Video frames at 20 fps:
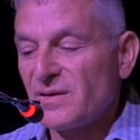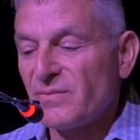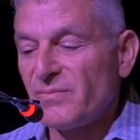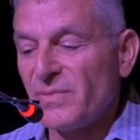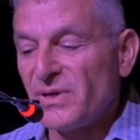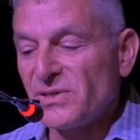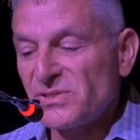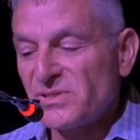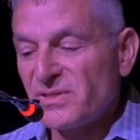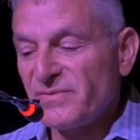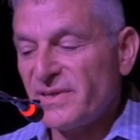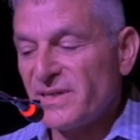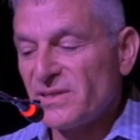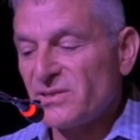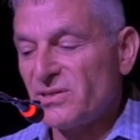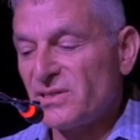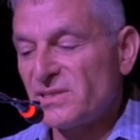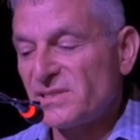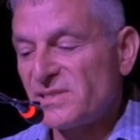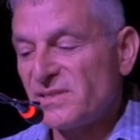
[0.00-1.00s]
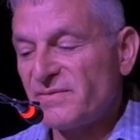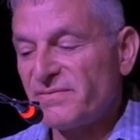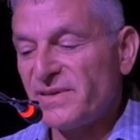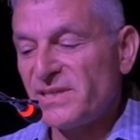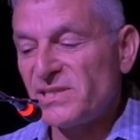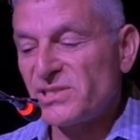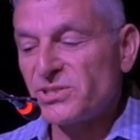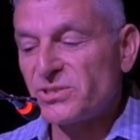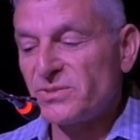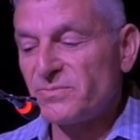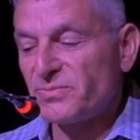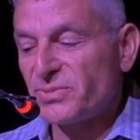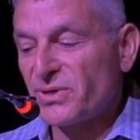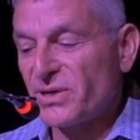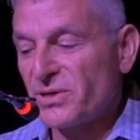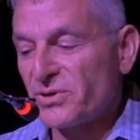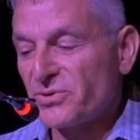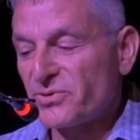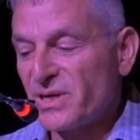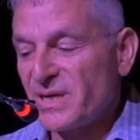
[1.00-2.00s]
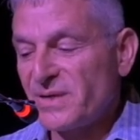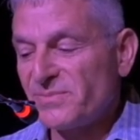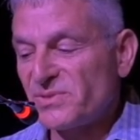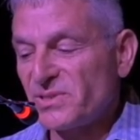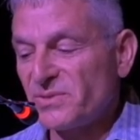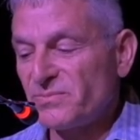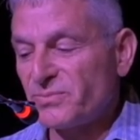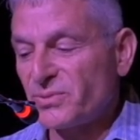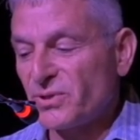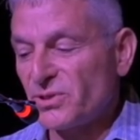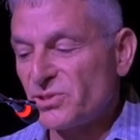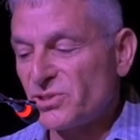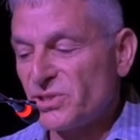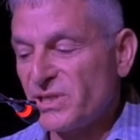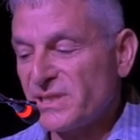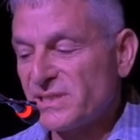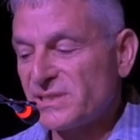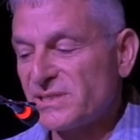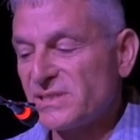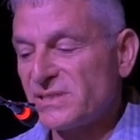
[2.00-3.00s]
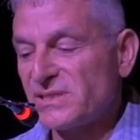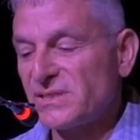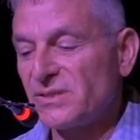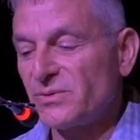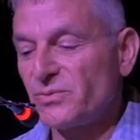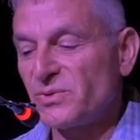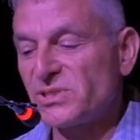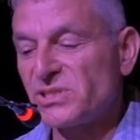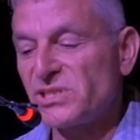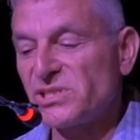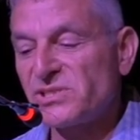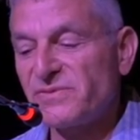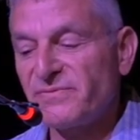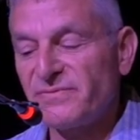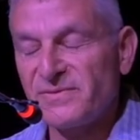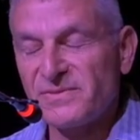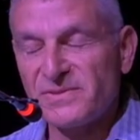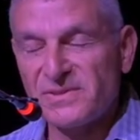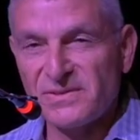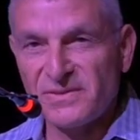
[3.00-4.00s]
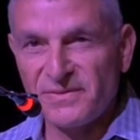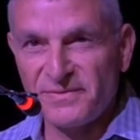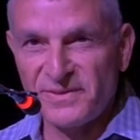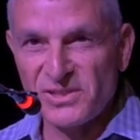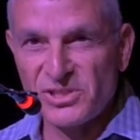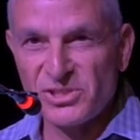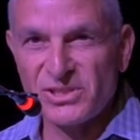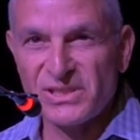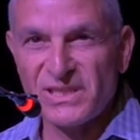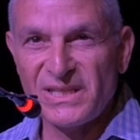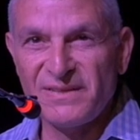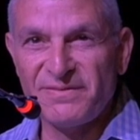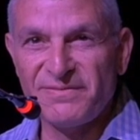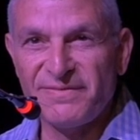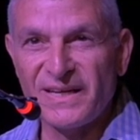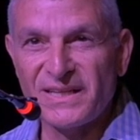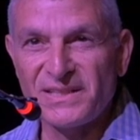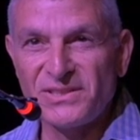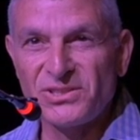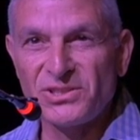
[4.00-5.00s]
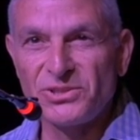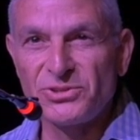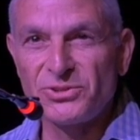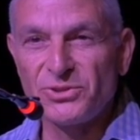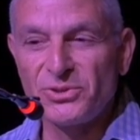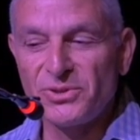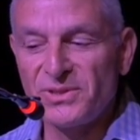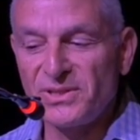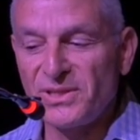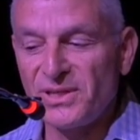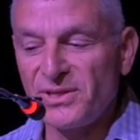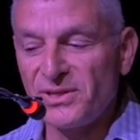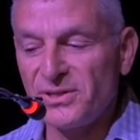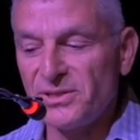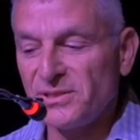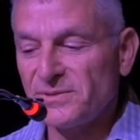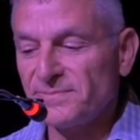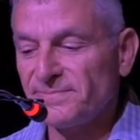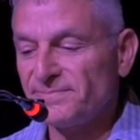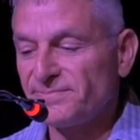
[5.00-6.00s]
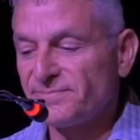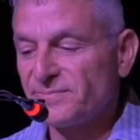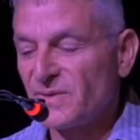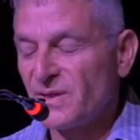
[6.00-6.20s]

Most of our conservation programs and projects were sufficiently funded during the year.